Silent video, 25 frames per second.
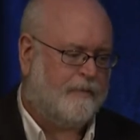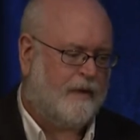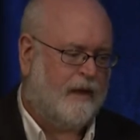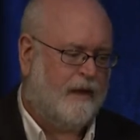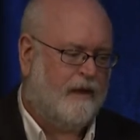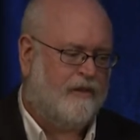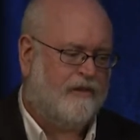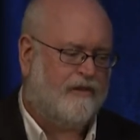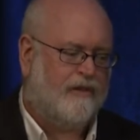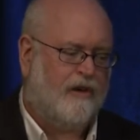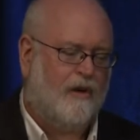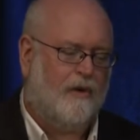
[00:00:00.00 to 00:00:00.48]

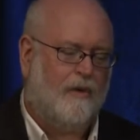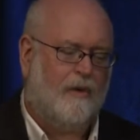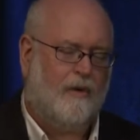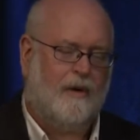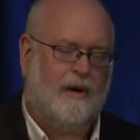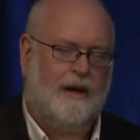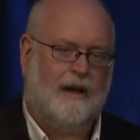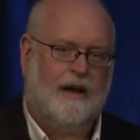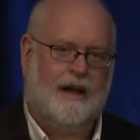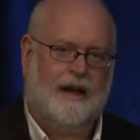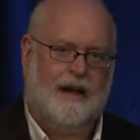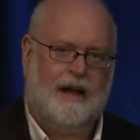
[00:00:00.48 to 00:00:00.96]
So
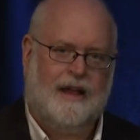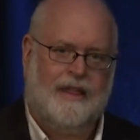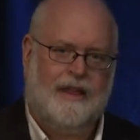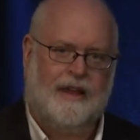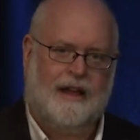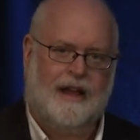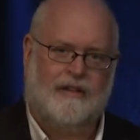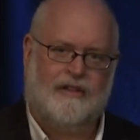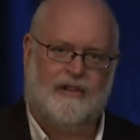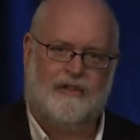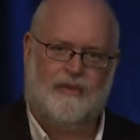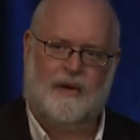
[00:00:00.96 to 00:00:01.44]
I
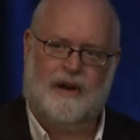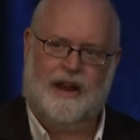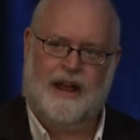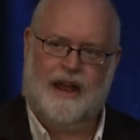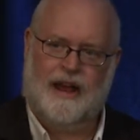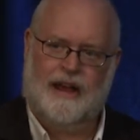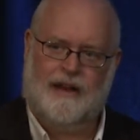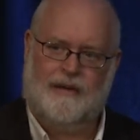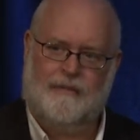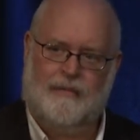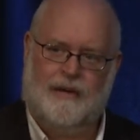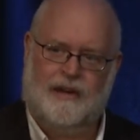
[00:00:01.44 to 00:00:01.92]
think I just want to
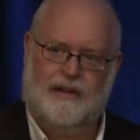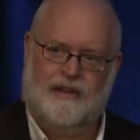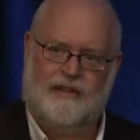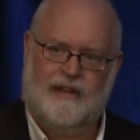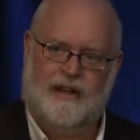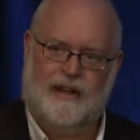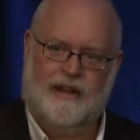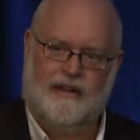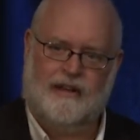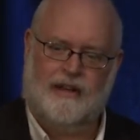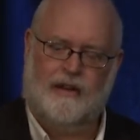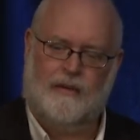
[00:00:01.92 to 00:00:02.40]
end by
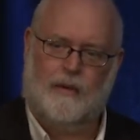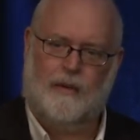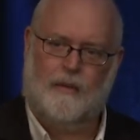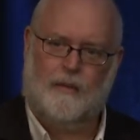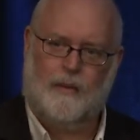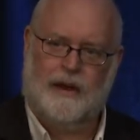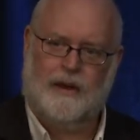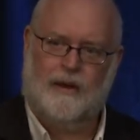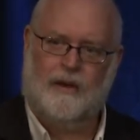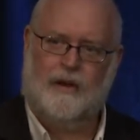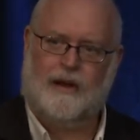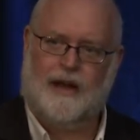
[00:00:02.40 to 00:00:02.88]
saying, when
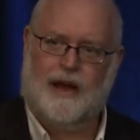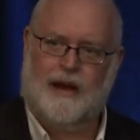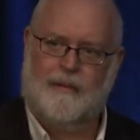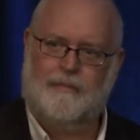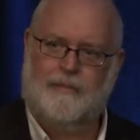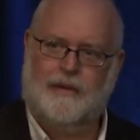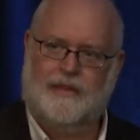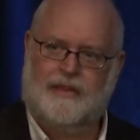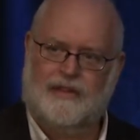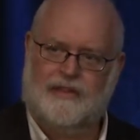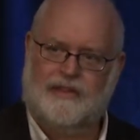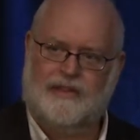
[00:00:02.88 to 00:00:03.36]
we look
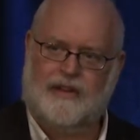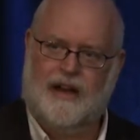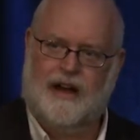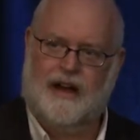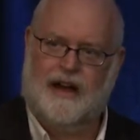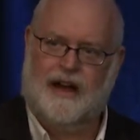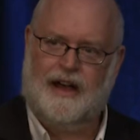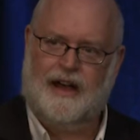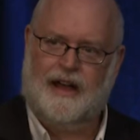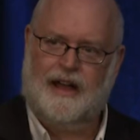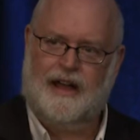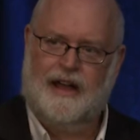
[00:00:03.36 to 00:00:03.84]
up at the
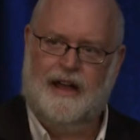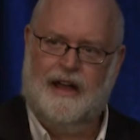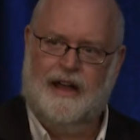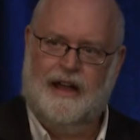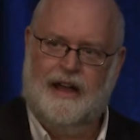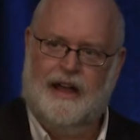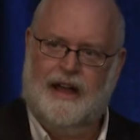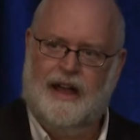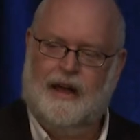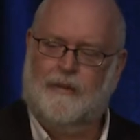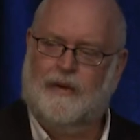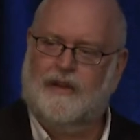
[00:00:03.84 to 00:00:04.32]
sky
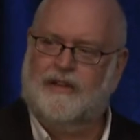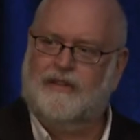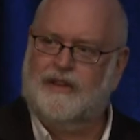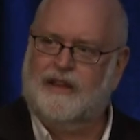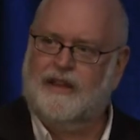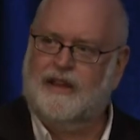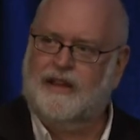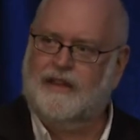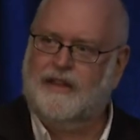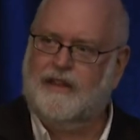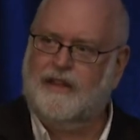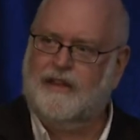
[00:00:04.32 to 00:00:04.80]
and we
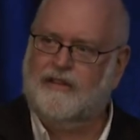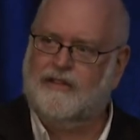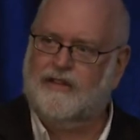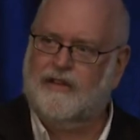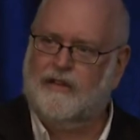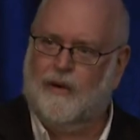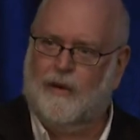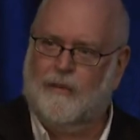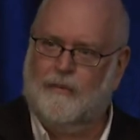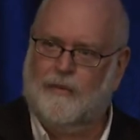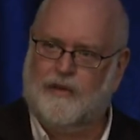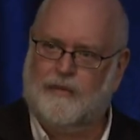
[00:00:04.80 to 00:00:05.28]
see these
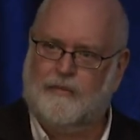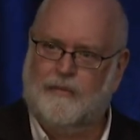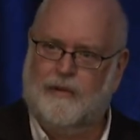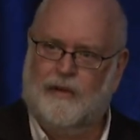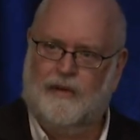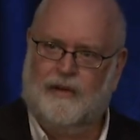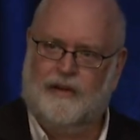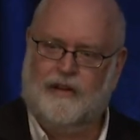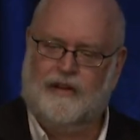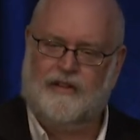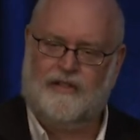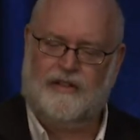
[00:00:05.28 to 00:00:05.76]
enormous buildings,